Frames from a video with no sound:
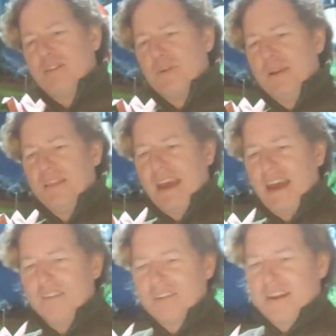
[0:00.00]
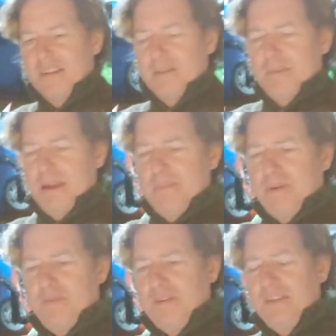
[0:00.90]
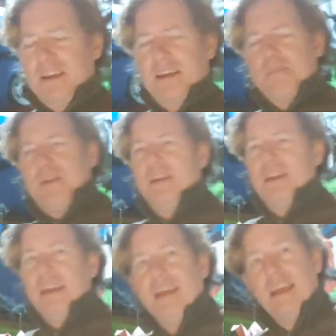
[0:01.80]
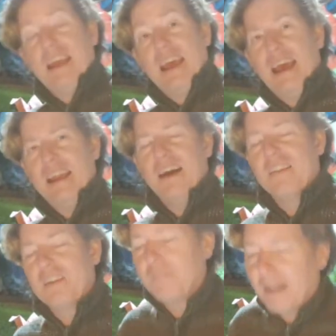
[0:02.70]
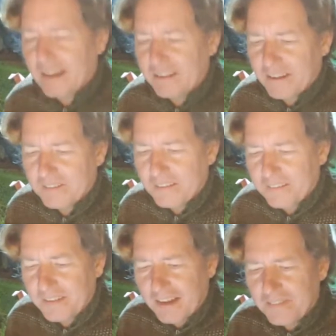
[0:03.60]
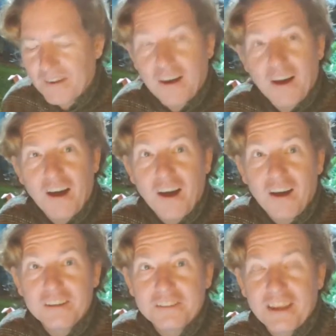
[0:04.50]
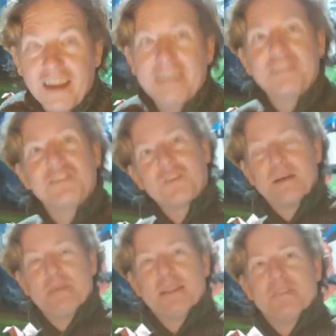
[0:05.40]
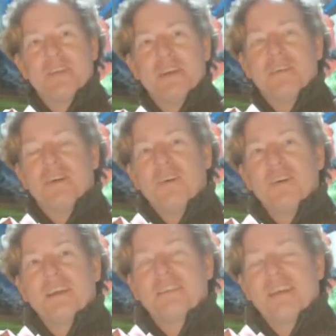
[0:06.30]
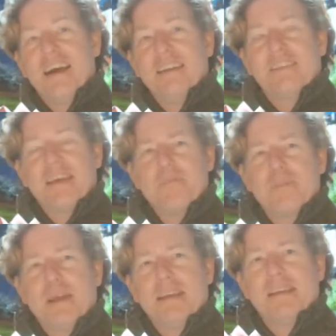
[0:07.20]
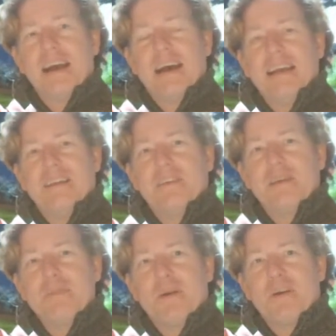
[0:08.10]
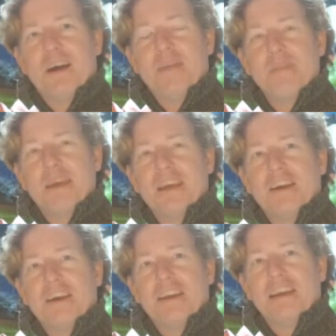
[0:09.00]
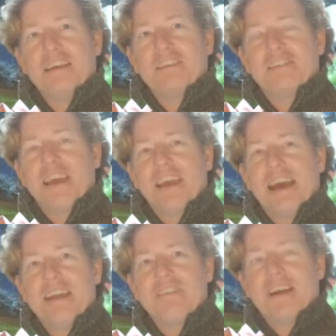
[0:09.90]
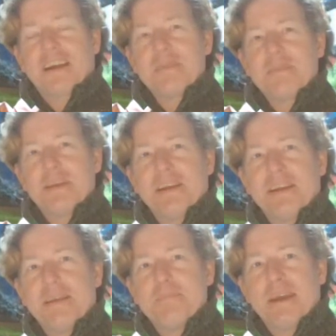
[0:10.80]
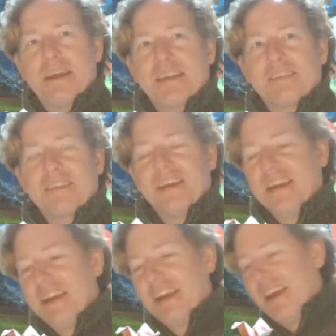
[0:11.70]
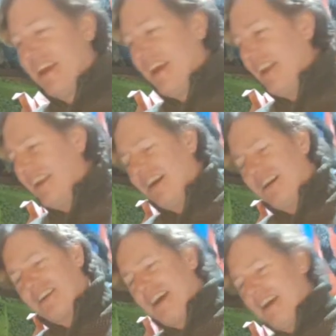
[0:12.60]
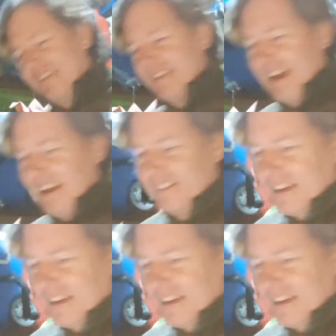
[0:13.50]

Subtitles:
3,000 of the people from the community and all their relatives and stuff all decided to show up at the funeral, holding signs saying, "Pig died, doing more harm than good. Stay out of our community, pigs." And all kinds of nice